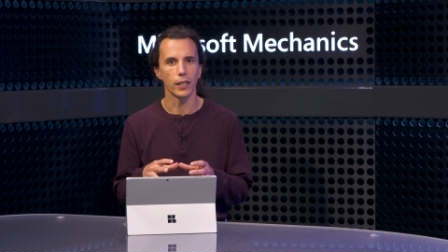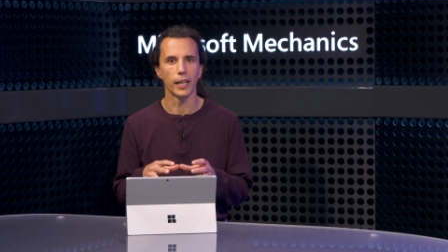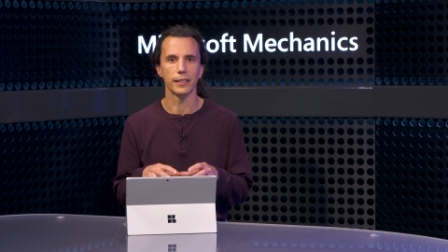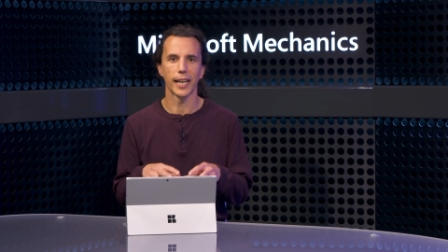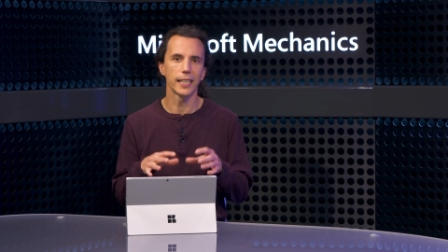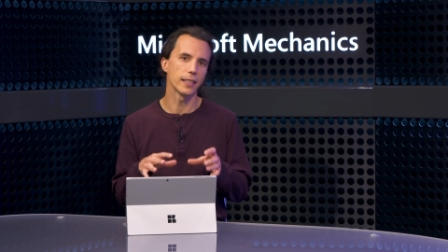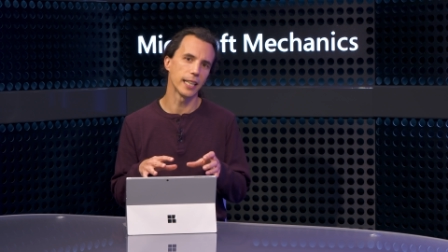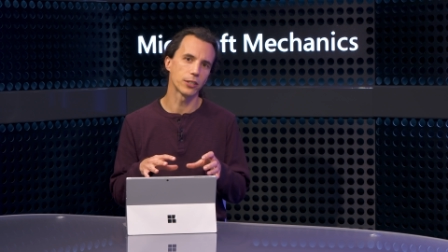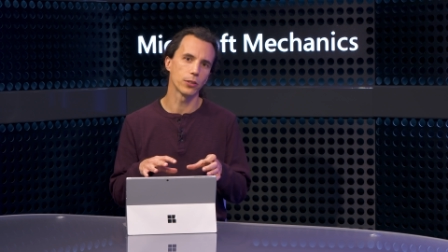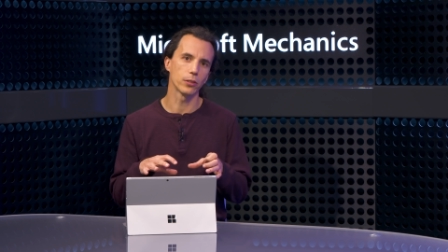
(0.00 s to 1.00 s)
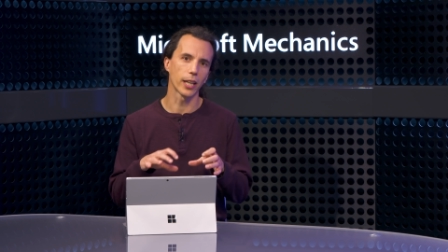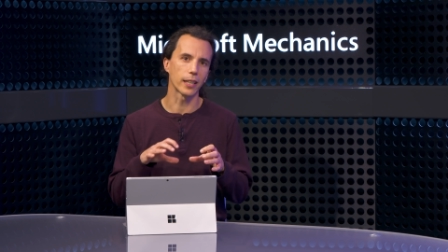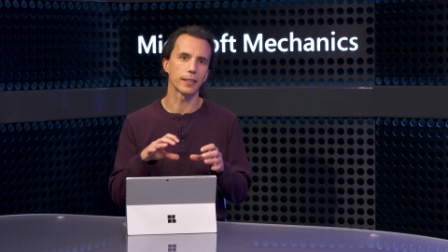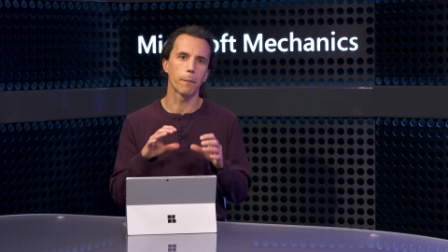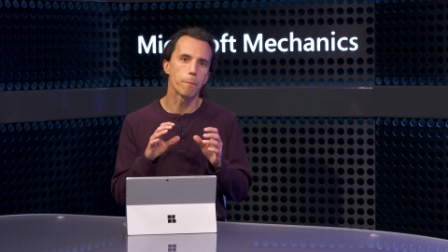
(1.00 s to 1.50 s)
That lets you
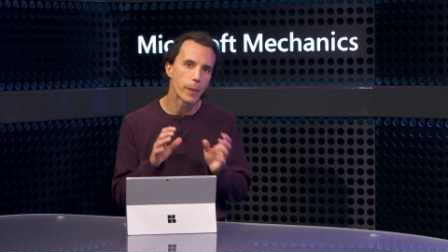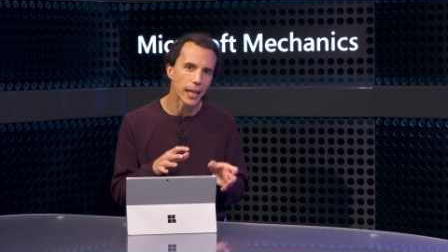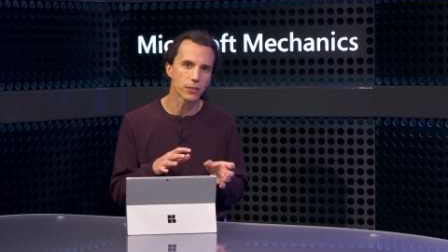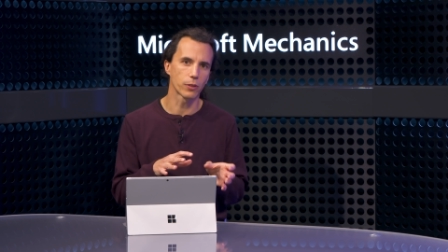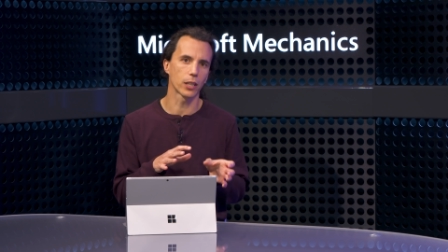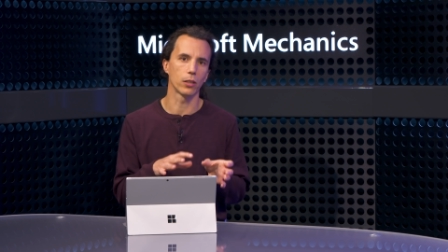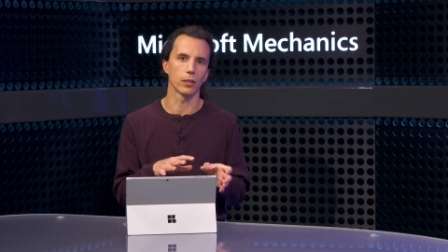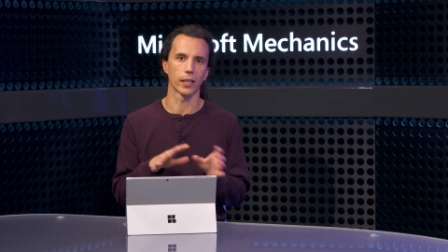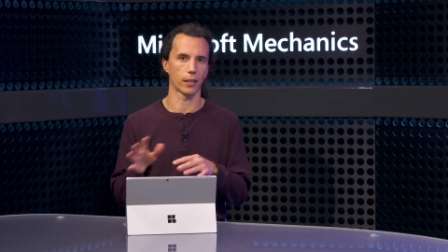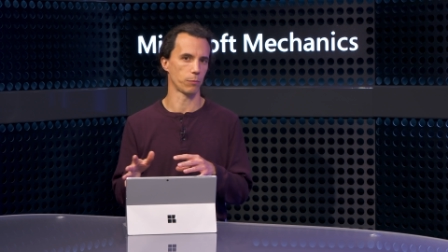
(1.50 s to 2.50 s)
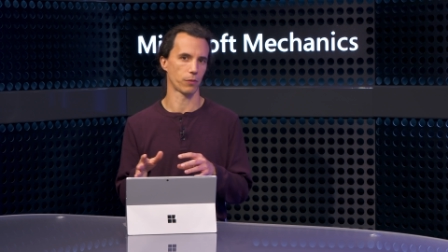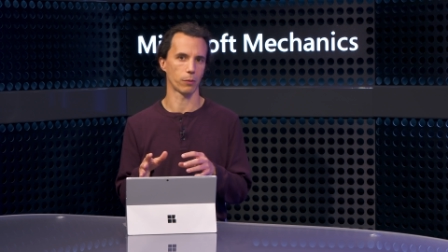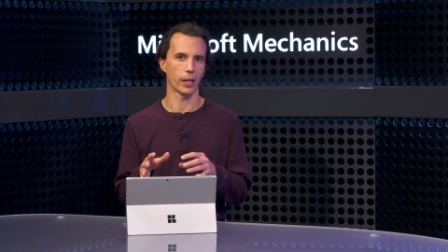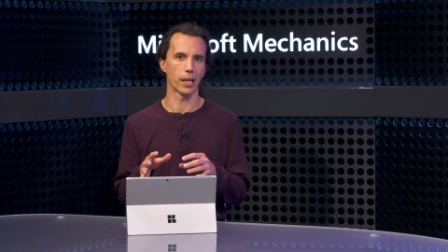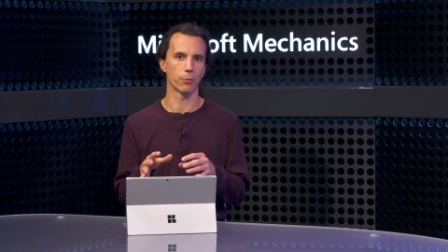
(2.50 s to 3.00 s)
take the best recall that comes
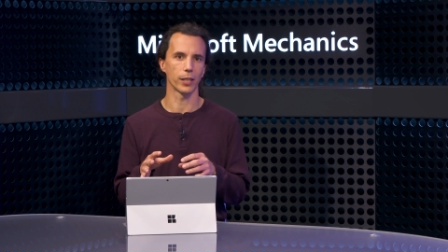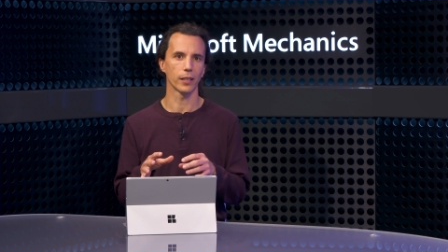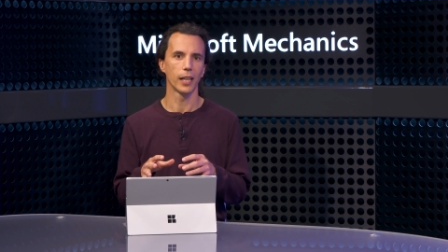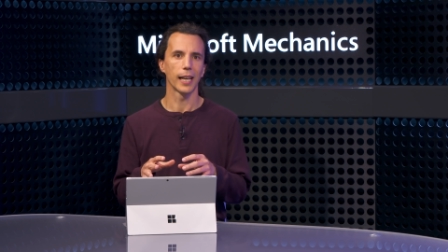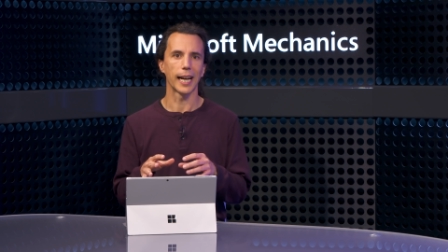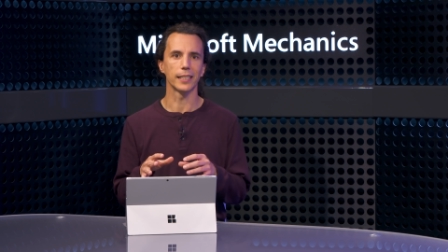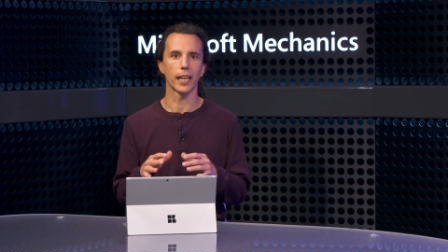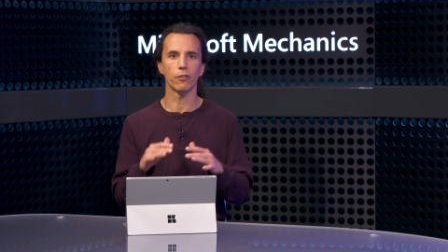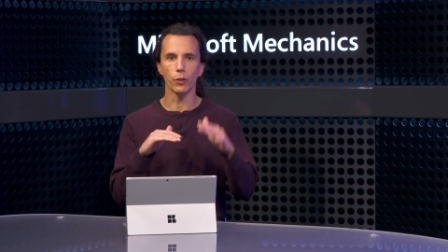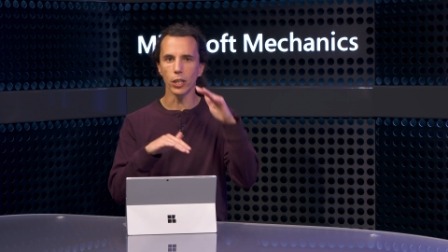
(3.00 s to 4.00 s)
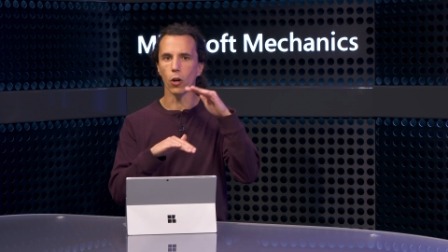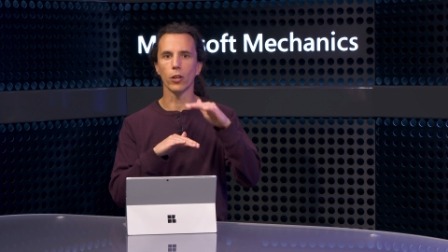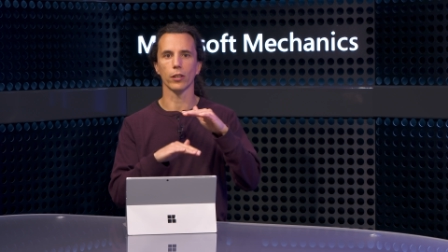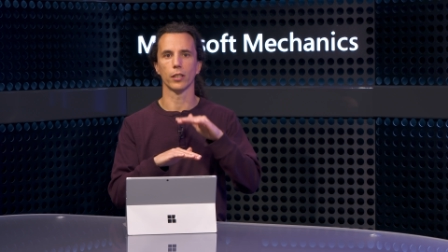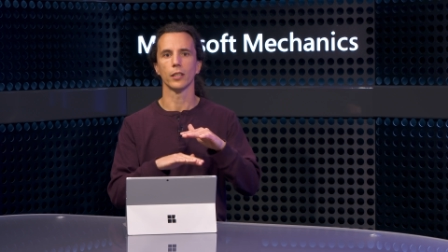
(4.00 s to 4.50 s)
from hybrid and then
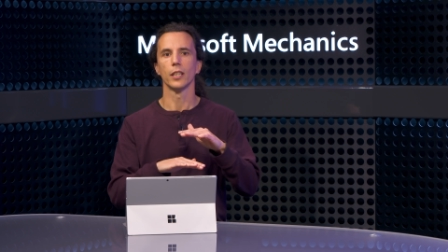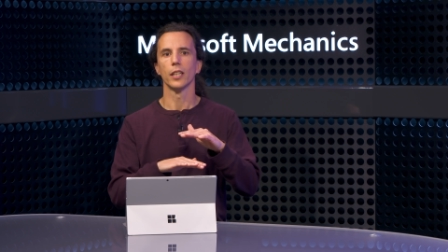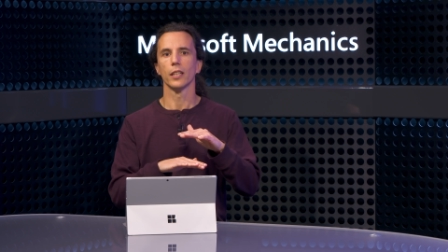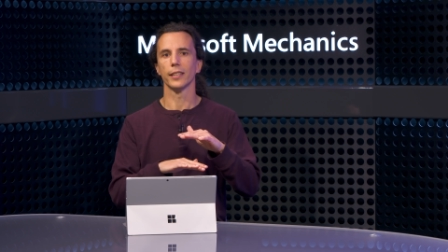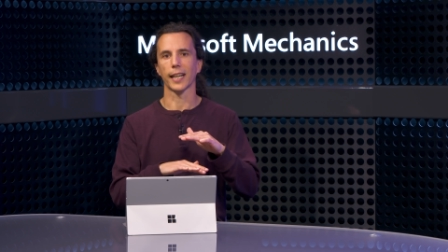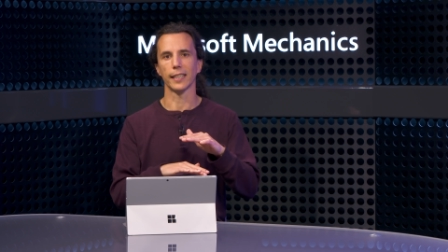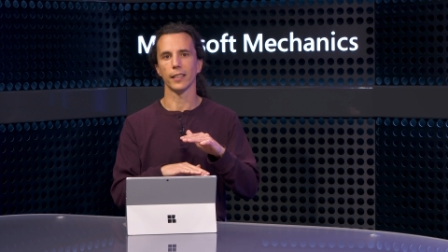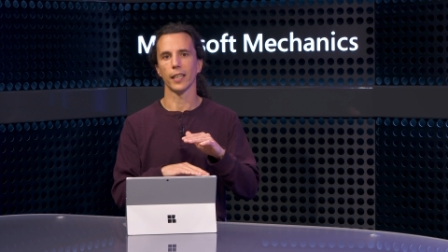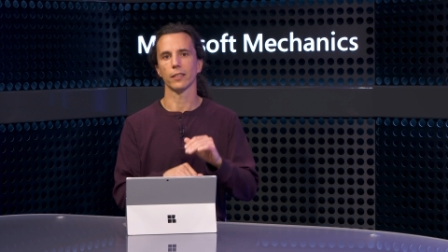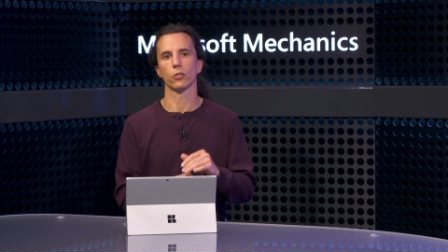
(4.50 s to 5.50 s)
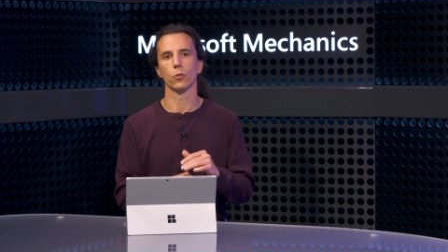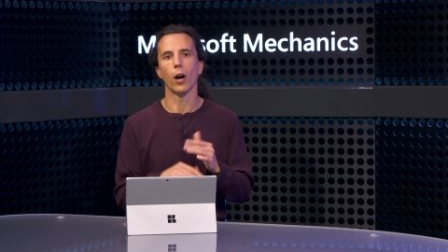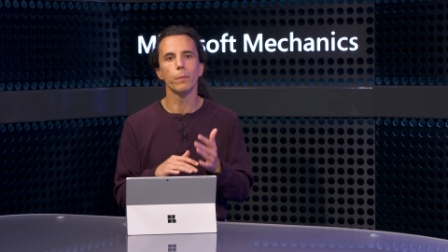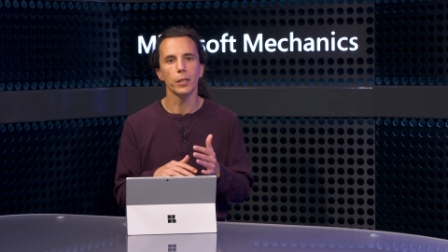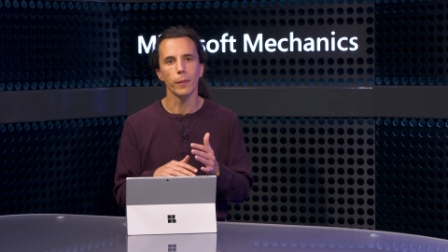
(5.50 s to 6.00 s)
reorder the candidates to
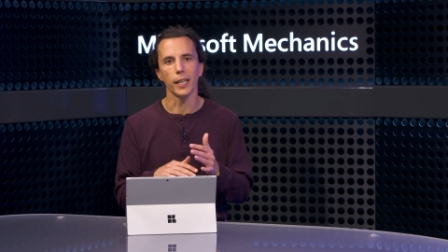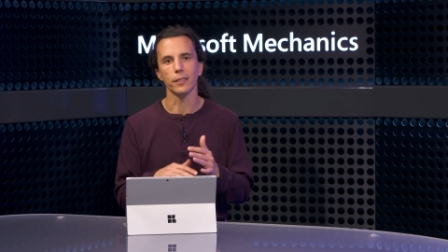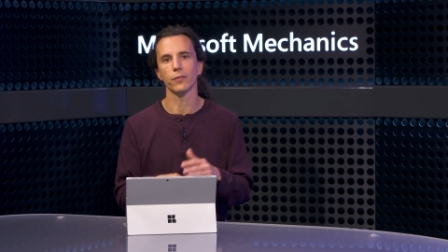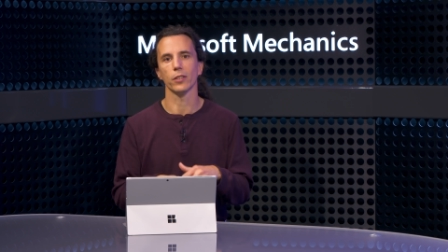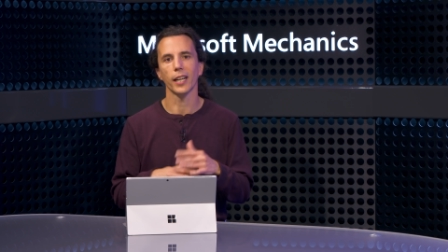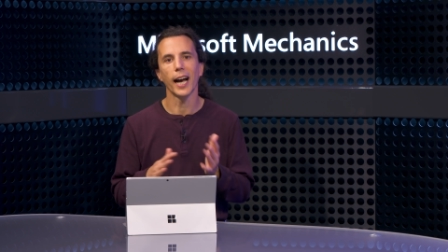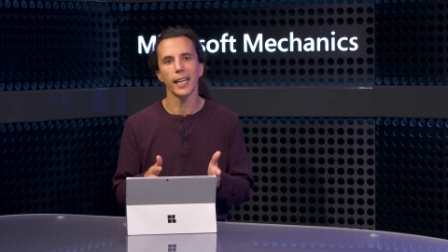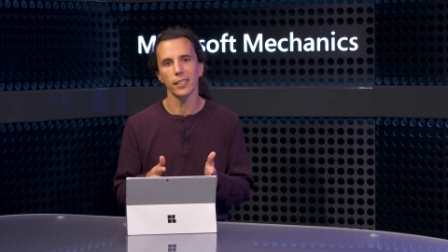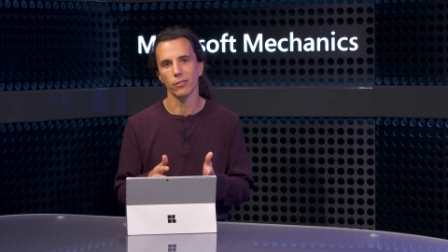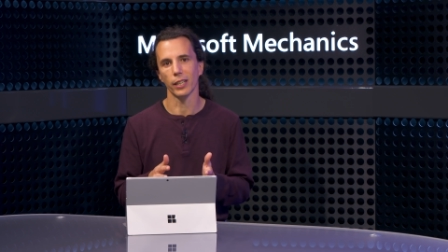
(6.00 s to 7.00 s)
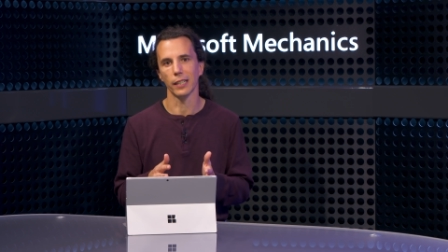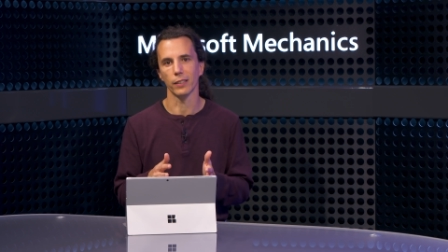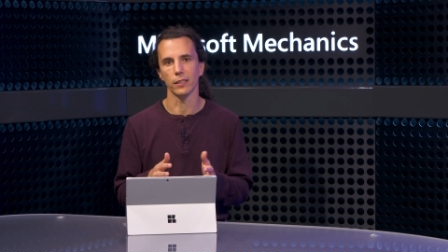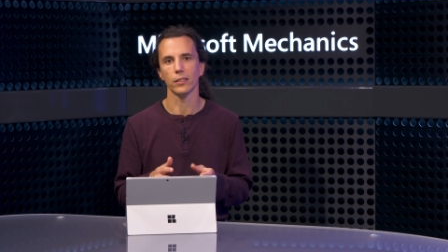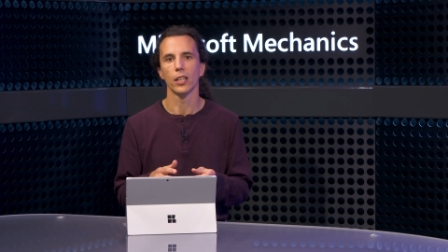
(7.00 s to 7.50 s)
optimize for the highest
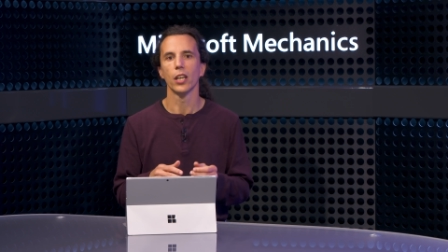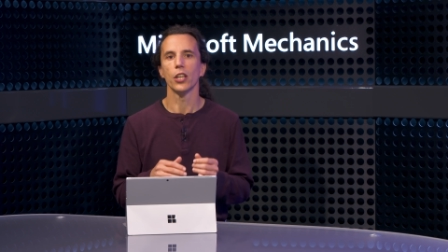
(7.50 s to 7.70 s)
relevance